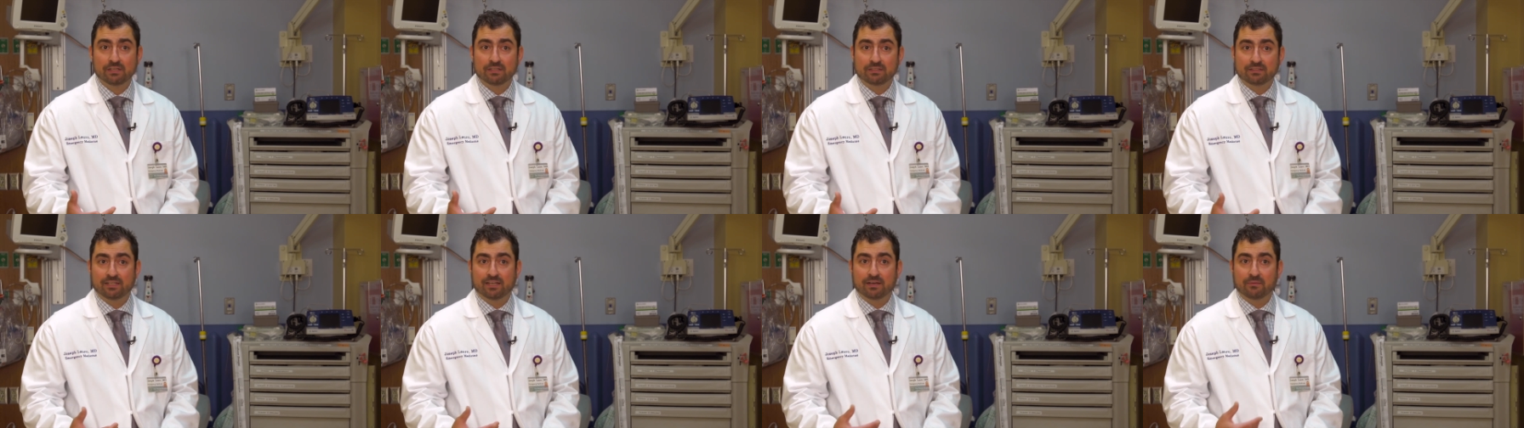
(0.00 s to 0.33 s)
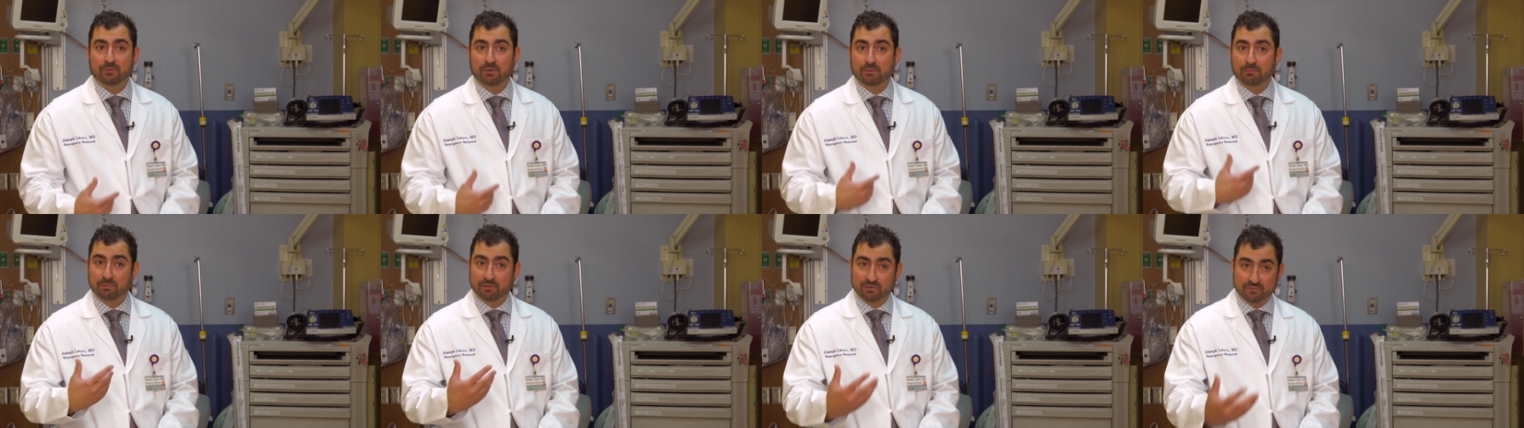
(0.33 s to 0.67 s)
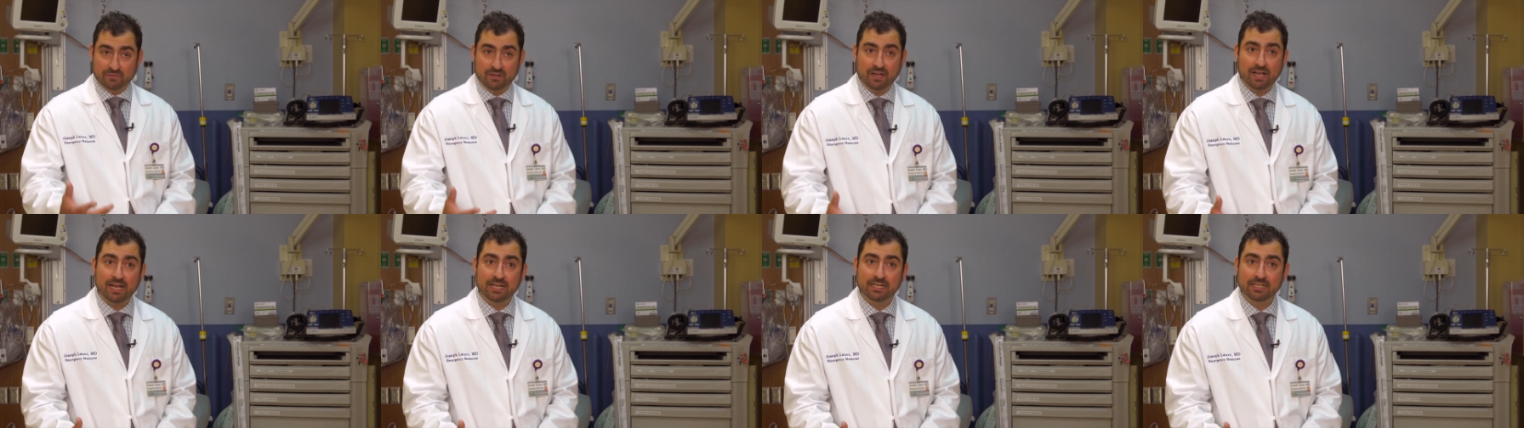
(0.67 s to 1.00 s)
that we
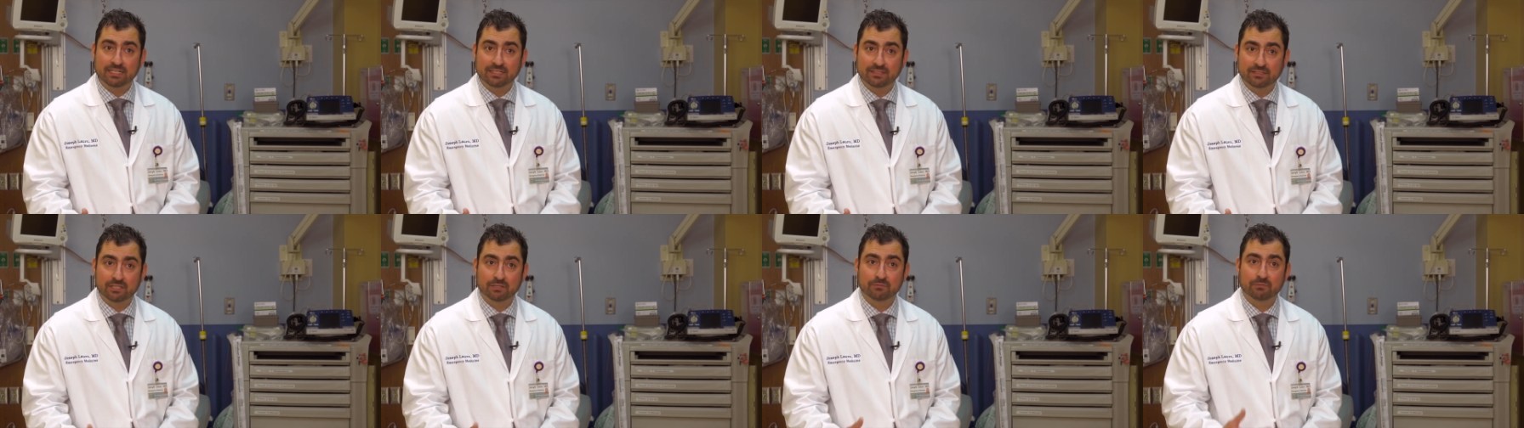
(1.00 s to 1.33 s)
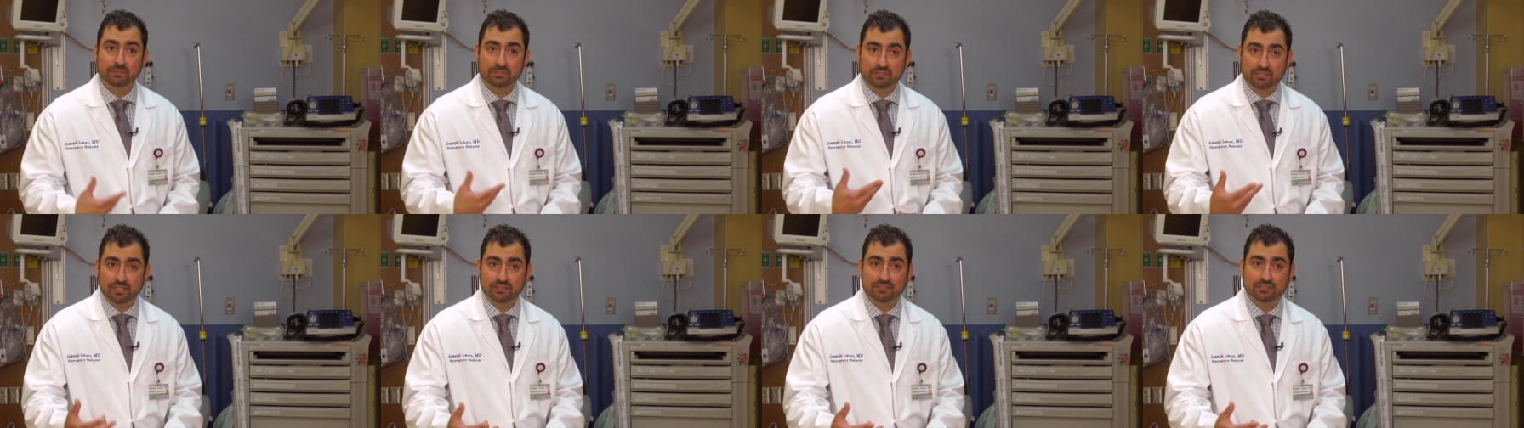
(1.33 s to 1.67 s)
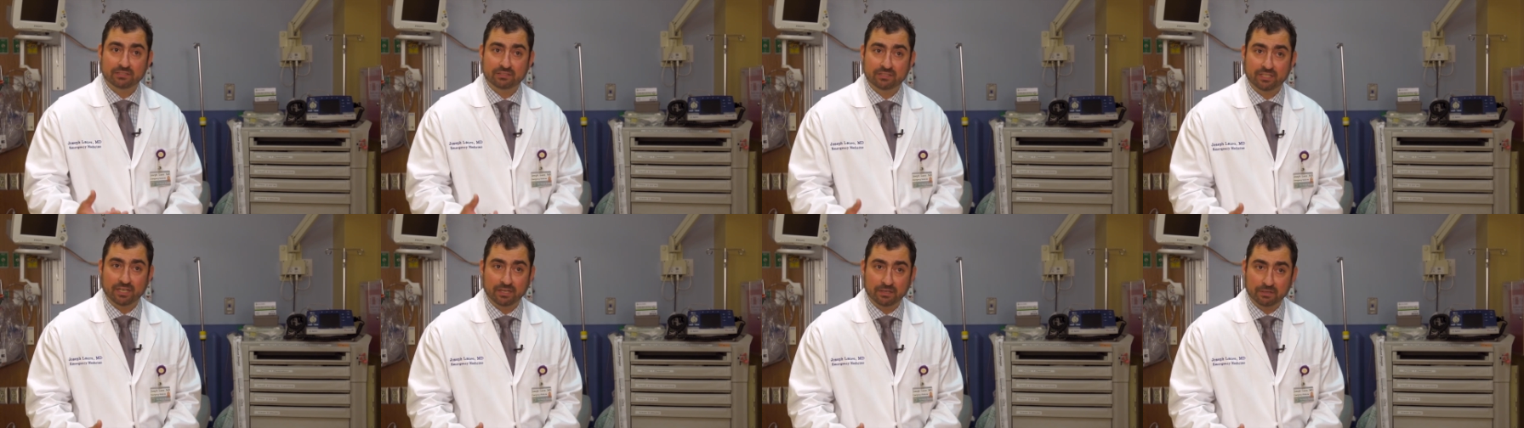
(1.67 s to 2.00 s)
provided to
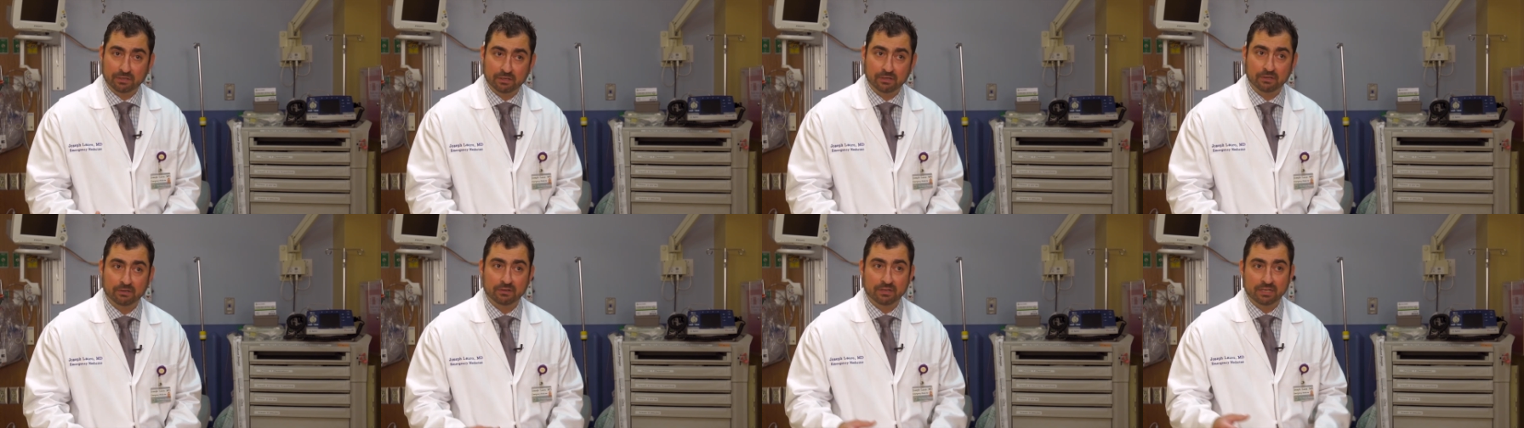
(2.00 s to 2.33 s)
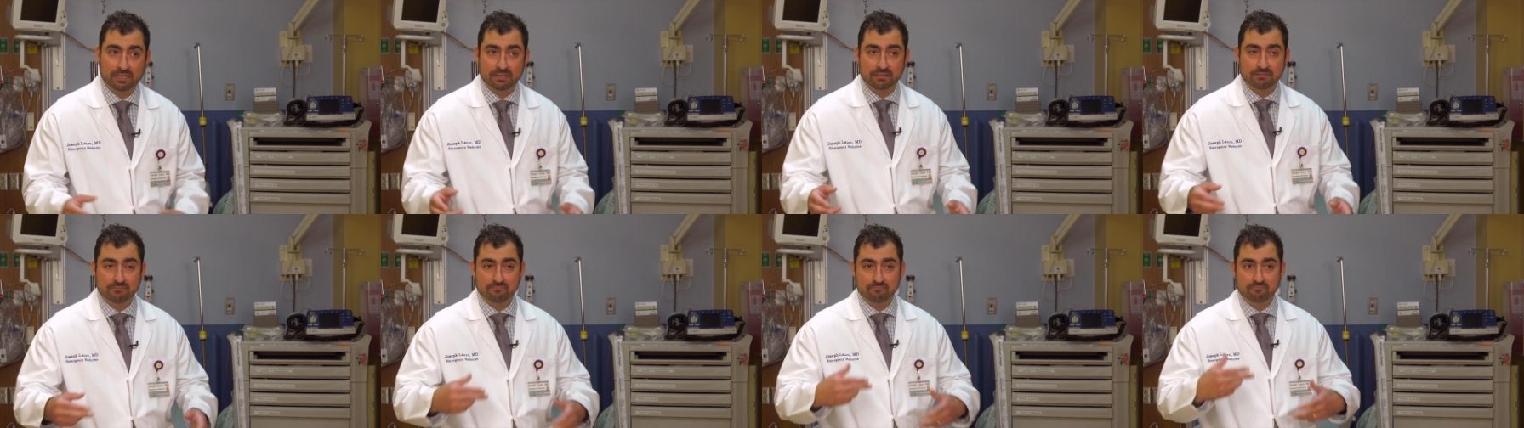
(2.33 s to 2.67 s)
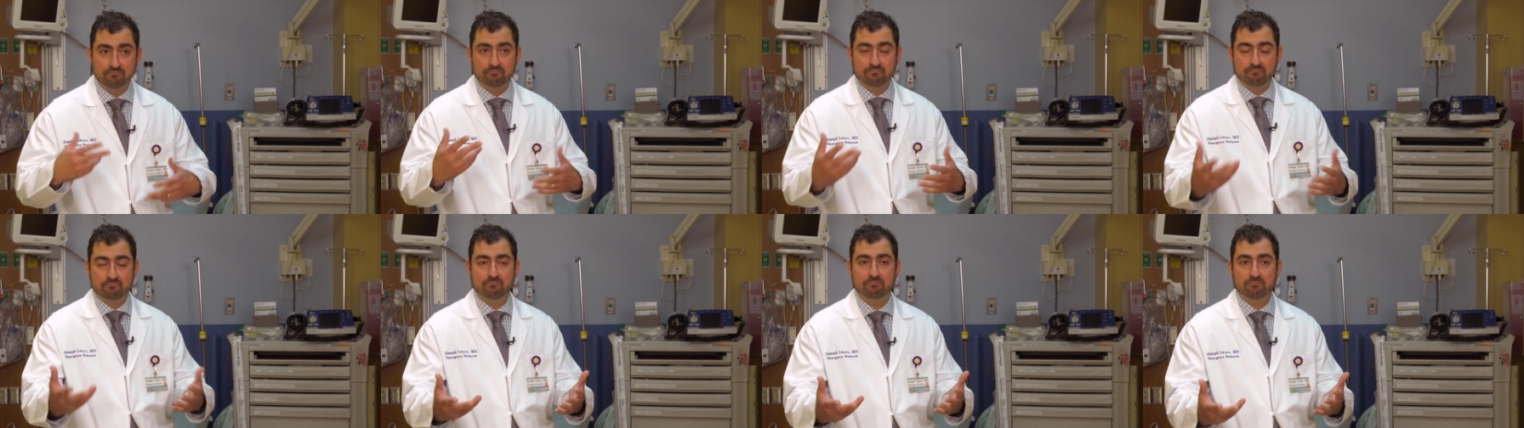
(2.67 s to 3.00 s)
resuscitate her and
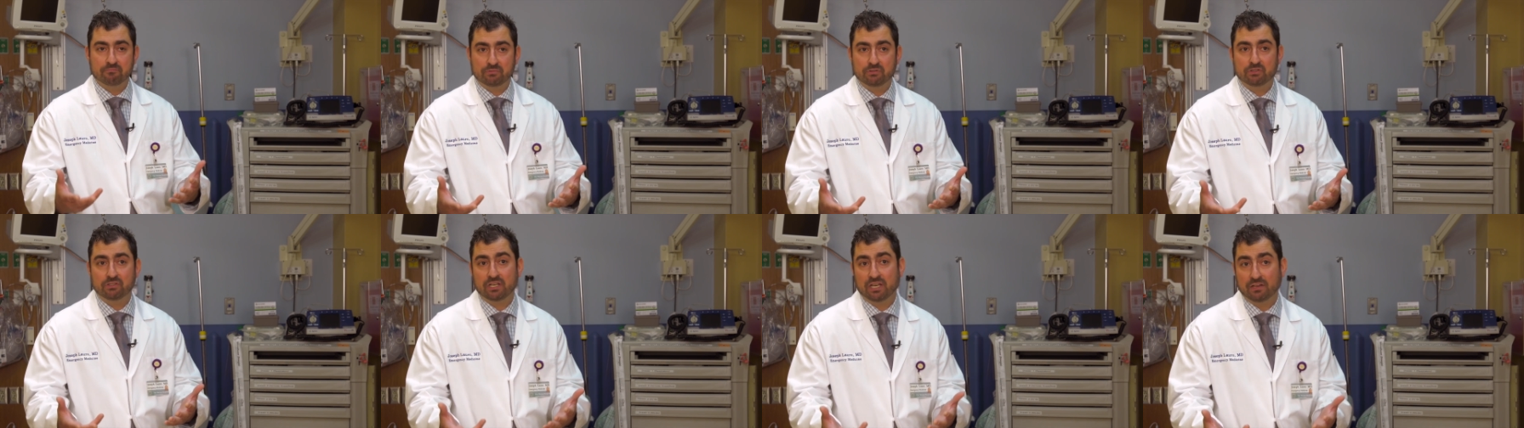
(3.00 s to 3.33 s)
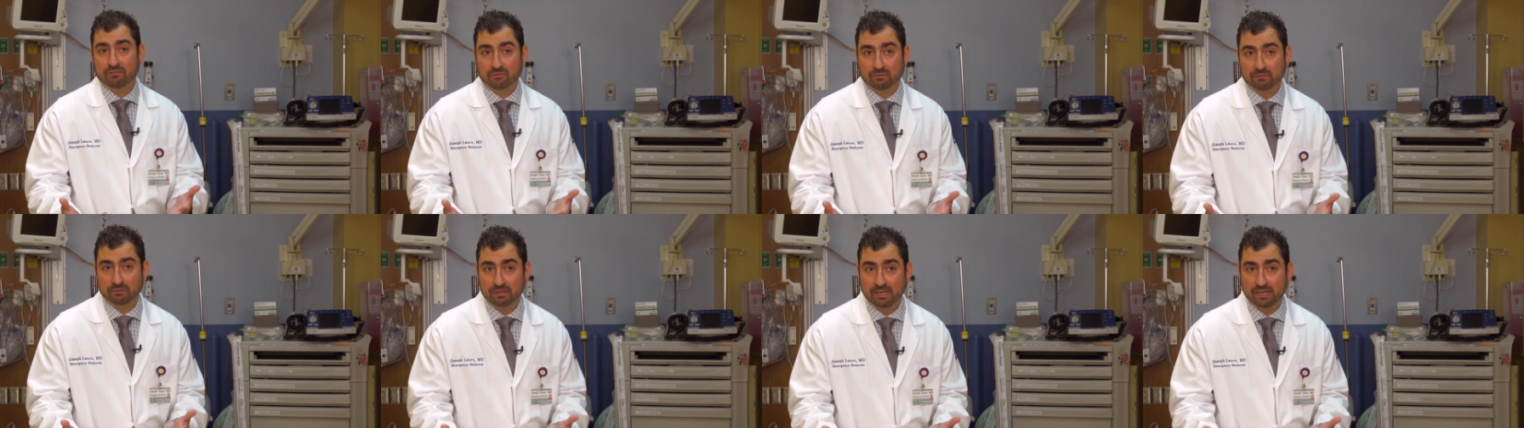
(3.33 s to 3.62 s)
save her